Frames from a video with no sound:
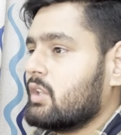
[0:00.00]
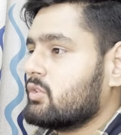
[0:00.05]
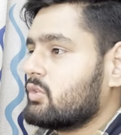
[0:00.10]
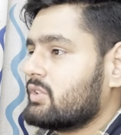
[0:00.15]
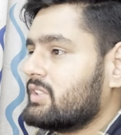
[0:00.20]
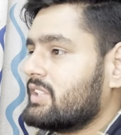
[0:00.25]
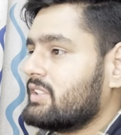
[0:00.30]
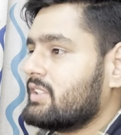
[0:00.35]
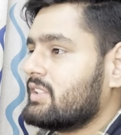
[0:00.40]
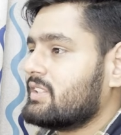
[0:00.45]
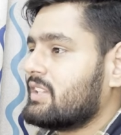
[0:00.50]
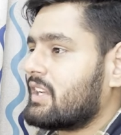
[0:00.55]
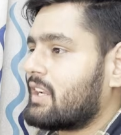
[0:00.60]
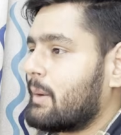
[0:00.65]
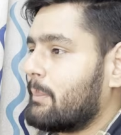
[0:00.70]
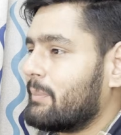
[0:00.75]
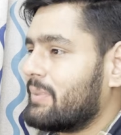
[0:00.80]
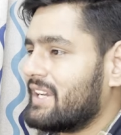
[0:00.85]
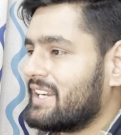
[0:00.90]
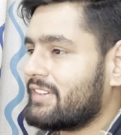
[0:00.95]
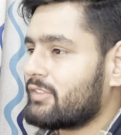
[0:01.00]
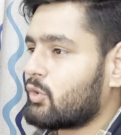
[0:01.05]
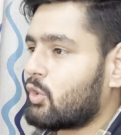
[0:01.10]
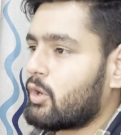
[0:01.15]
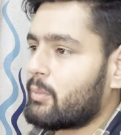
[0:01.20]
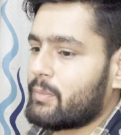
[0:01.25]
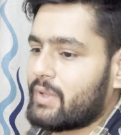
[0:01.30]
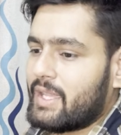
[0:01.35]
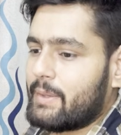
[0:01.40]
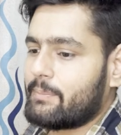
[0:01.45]
So this is the complete
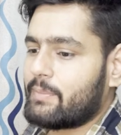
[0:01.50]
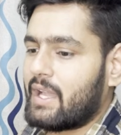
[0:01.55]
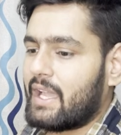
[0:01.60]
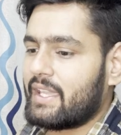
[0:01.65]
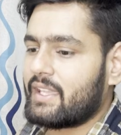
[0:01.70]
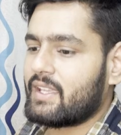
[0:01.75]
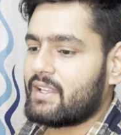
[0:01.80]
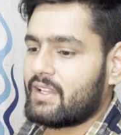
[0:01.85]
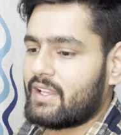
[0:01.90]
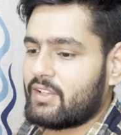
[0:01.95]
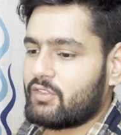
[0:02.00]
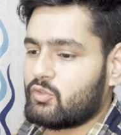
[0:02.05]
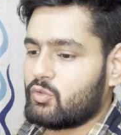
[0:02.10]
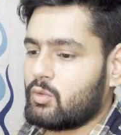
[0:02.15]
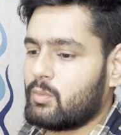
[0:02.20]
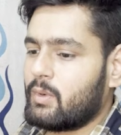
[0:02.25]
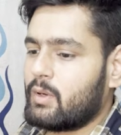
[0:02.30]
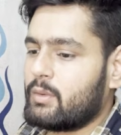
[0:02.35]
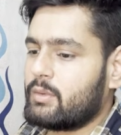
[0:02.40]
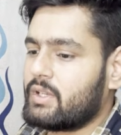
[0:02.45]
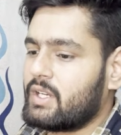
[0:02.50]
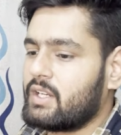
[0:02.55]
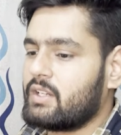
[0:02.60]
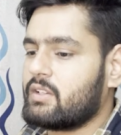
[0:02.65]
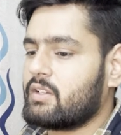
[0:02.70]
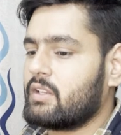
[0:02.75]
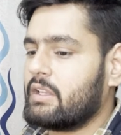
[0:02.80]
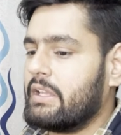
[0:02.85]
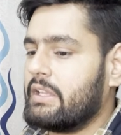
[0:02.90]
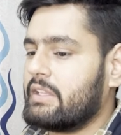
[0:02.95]
roadmap. I can like zoom out and
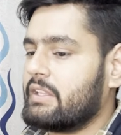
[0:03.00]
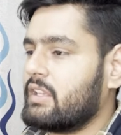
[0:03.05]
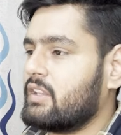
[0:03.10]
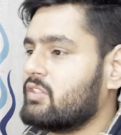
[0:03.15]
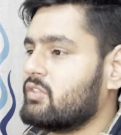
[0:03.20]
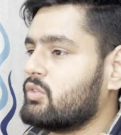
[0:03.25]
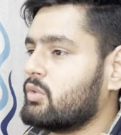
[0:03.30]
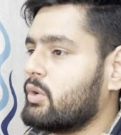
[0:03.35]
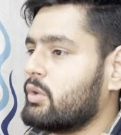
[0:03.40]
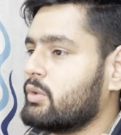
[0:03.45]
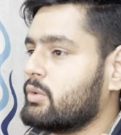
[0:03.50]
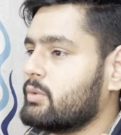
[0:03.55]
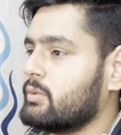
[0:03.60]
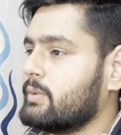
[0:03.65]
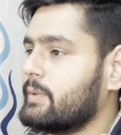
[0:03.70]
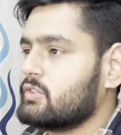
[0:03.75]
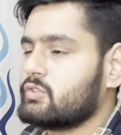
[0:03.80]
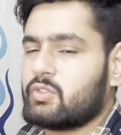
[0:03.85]
can show you.